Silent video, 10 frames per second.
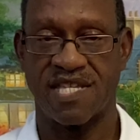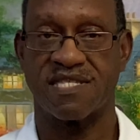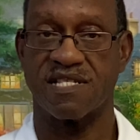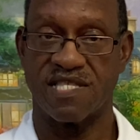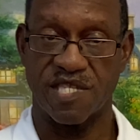
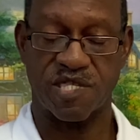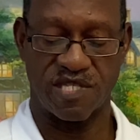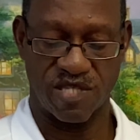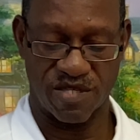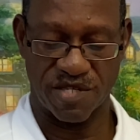to listen
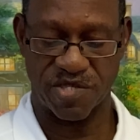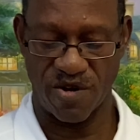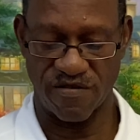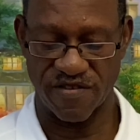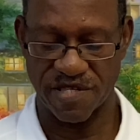to the
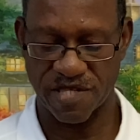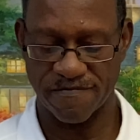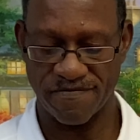service.